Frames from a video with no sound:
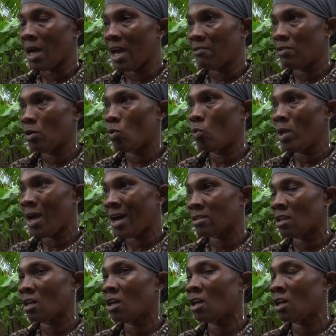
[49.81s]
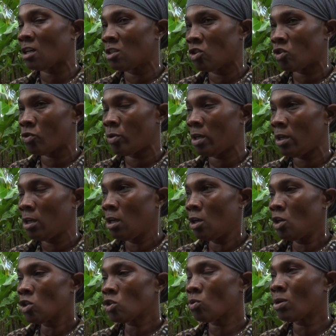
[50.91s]
I think we as a country
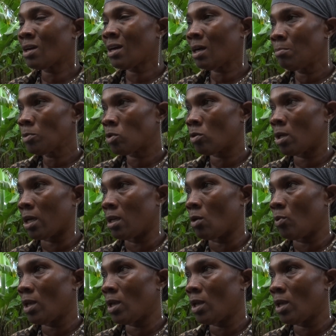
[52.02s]
should come together.